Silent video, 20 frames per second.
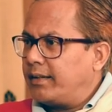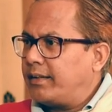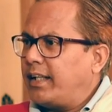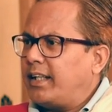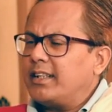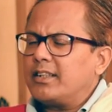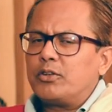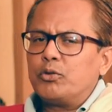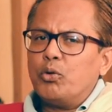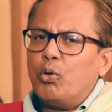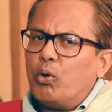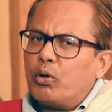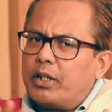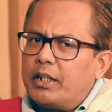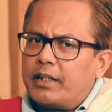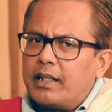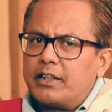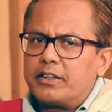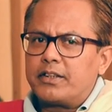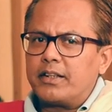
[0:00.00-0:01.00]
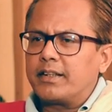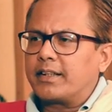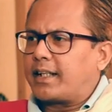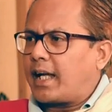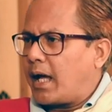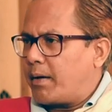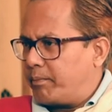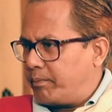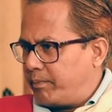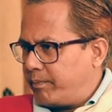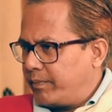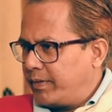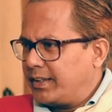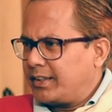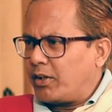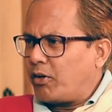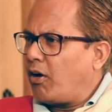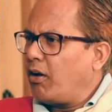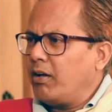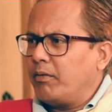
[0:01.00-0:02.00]
There is no detention camp. These
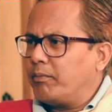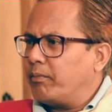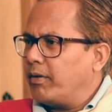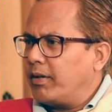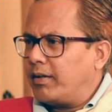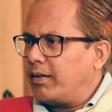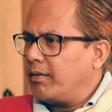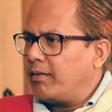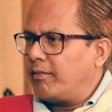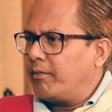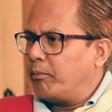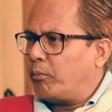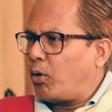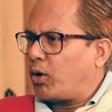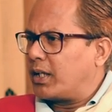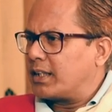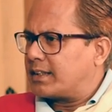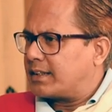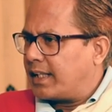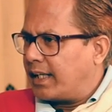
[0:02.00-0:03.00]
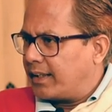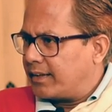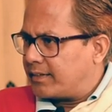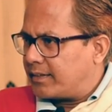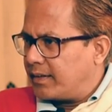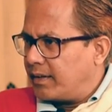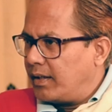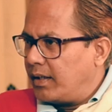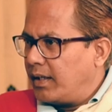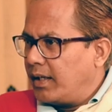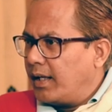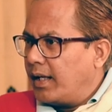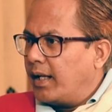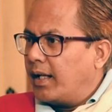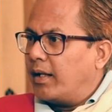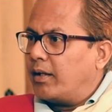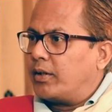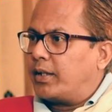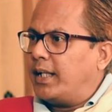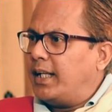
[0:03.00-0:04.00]
are all bogus things.
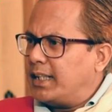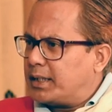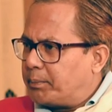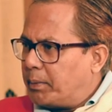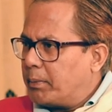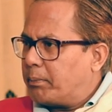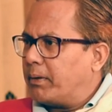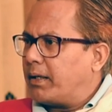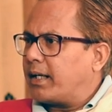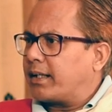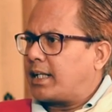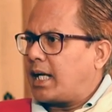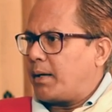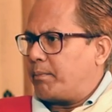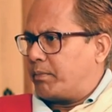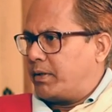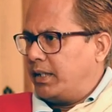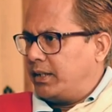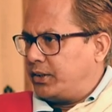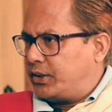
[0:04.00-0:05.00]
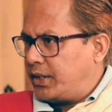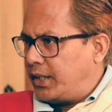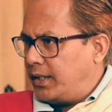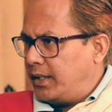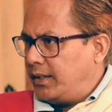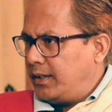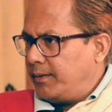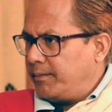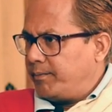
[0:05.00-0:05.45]
These people are kept in jail.